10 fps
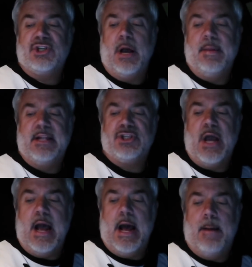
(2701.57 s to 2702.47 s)
chubby
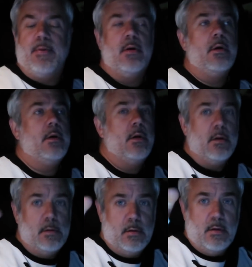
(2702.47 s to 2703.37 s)
chap
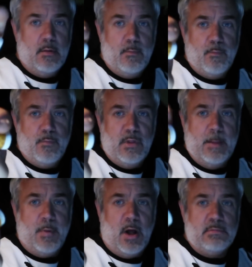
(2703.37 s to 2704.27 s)

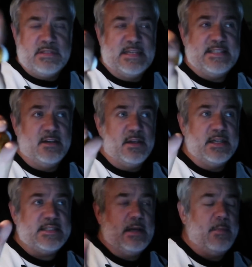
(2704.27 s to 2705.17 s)
lip balms that
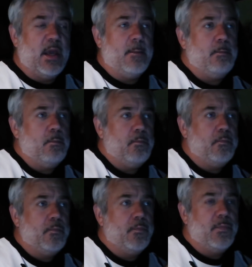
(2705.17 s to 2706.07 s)
Delia sent me.
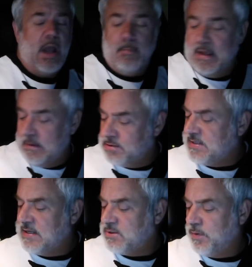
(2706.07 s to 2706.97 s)
I'm like
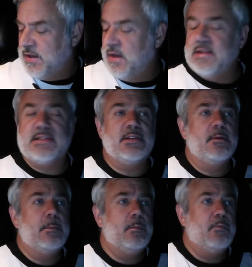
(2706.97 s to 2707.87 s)
obsessed with these.
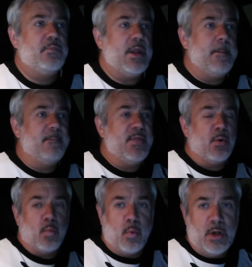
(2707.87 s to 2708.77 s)

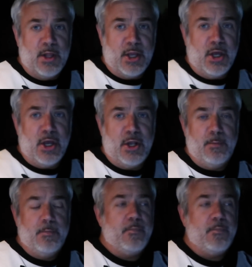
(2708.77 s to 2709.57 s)
They're really good.